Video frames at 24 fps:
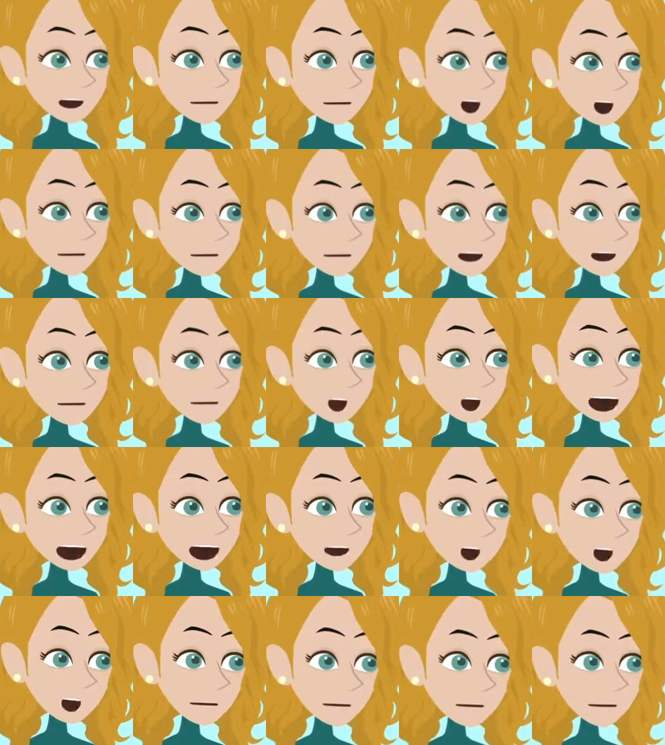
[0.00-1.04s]
deodorants
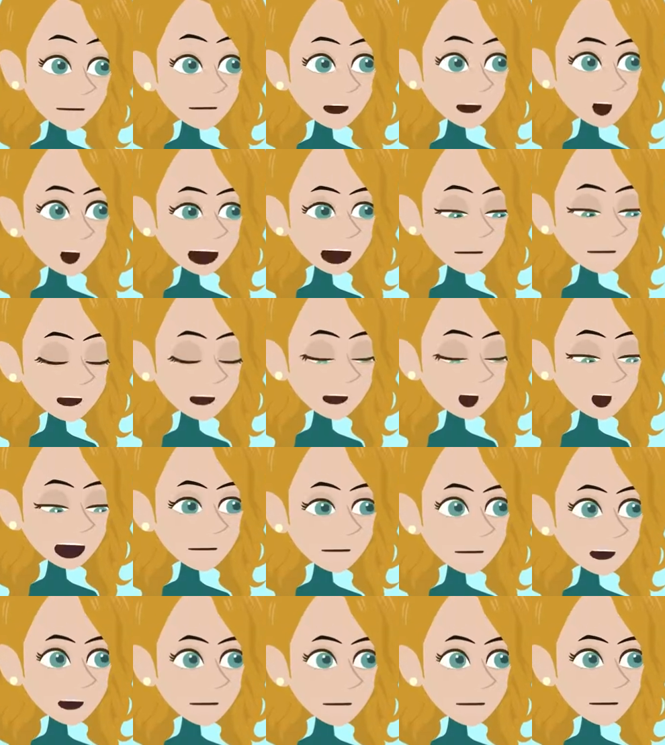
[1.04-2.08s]
that pregnant women need to
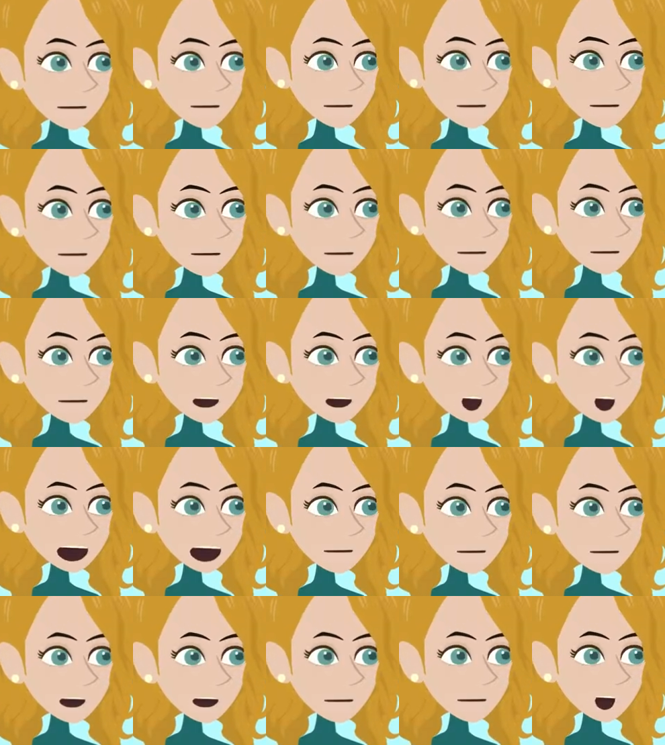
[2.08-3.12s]
be aware of
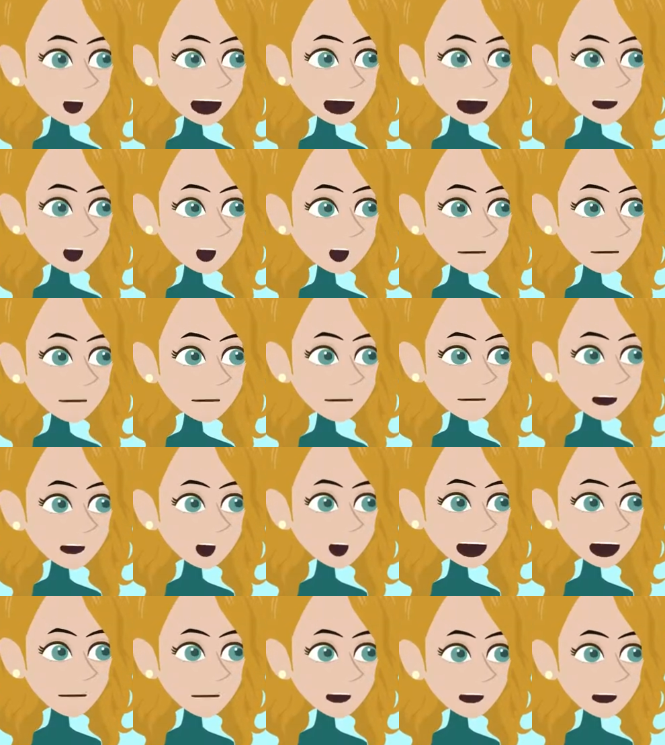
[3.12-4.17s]
are parabens and